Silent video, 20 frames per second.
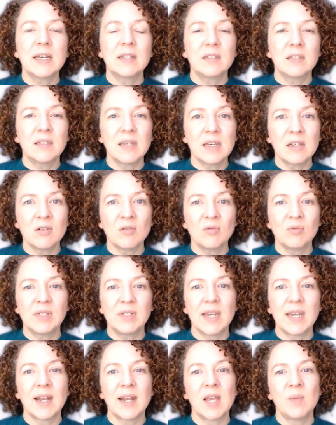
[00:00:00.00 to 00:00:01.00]
a single
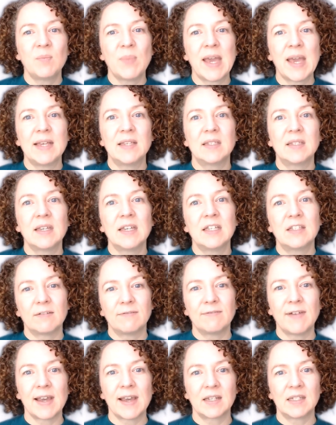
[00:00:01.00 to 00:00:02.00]
DNA base is
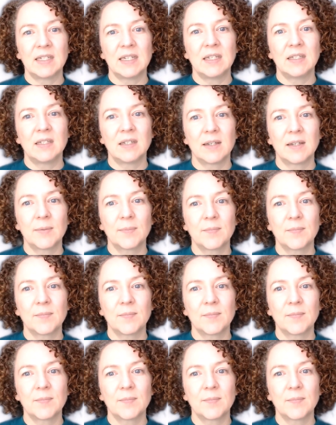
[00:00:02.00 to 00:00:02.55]
affected.